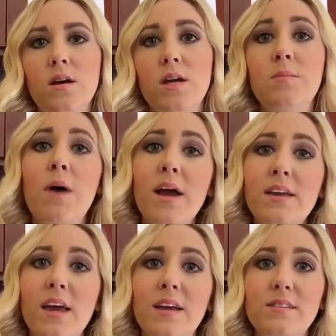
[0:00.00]
In my
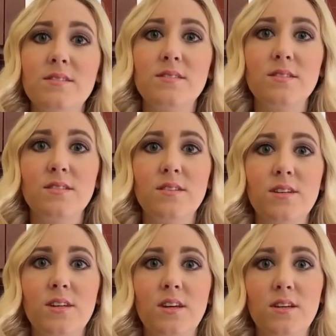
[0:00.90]
case,
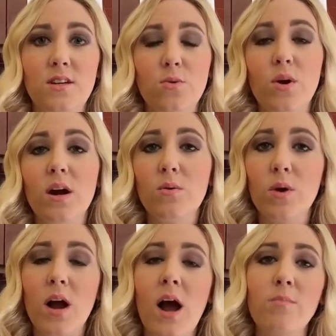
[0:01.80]
you know,
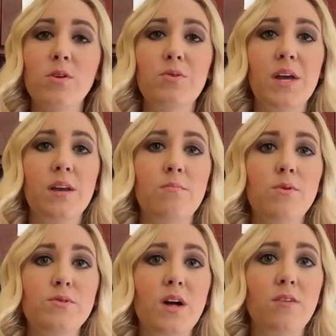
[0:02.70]
where I'm located
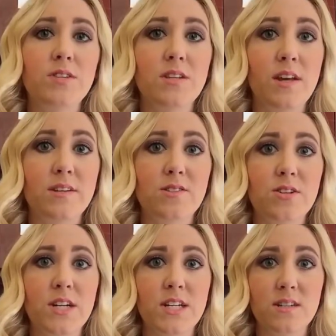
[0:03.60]
most often, the answer
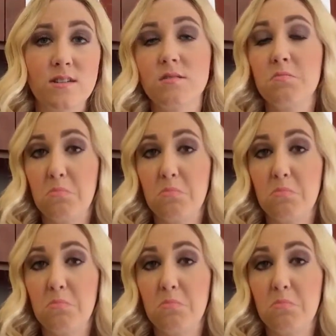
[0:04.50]
is